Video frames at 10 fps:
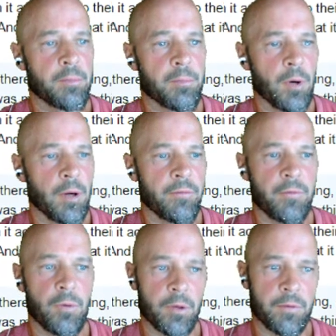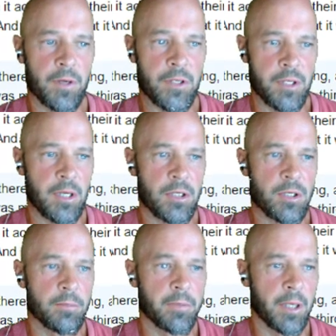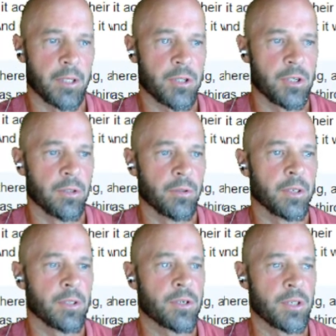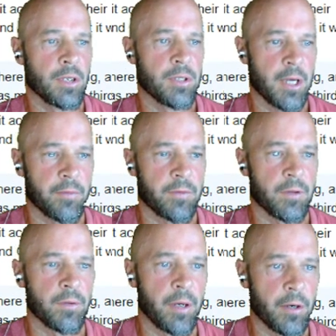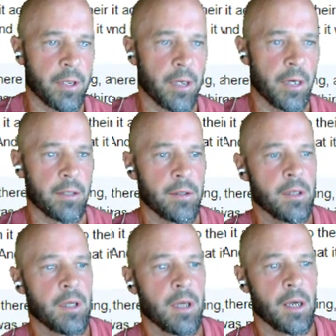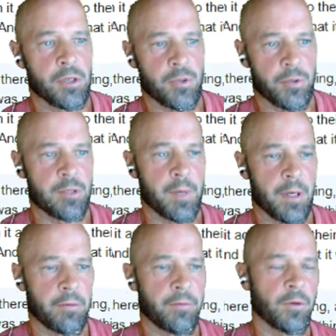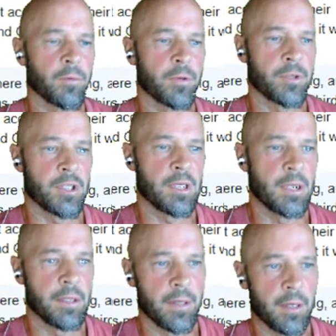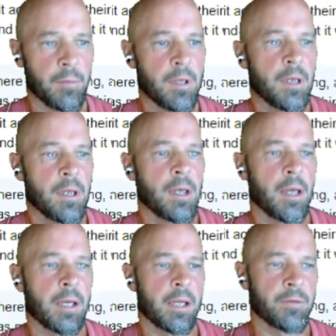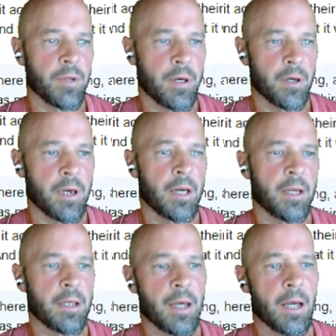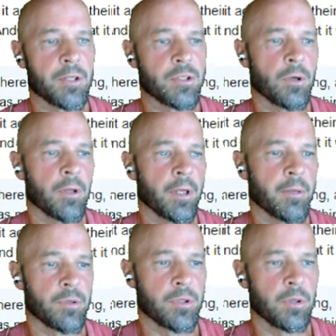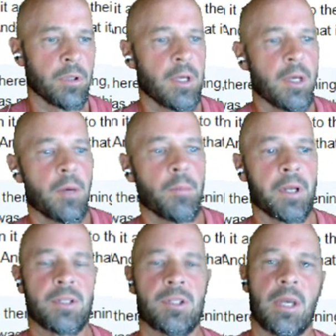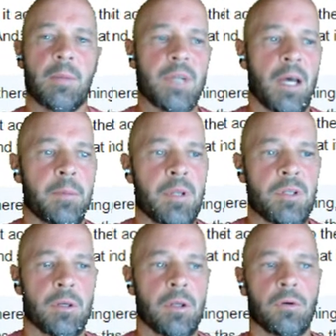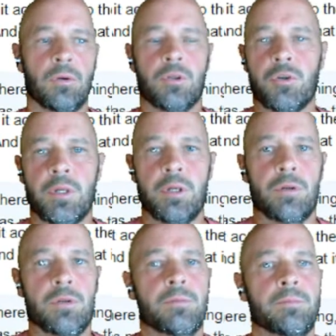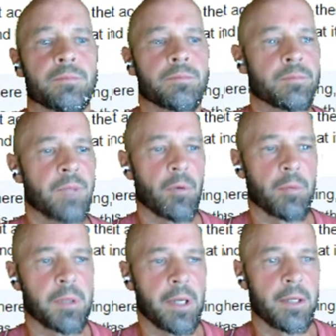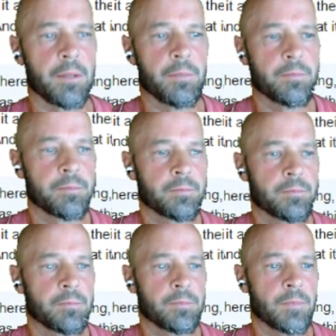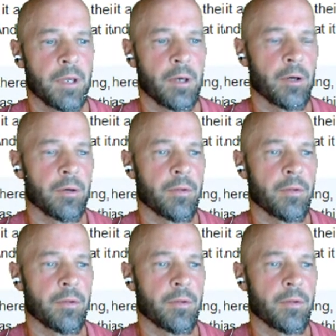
brought forth vegetation, plants yielding seeds after their kind, and trees bearing fruit with seed in them, and after their kind, and God saw that it was good. But at the same time, these are literal trees that were planted in earth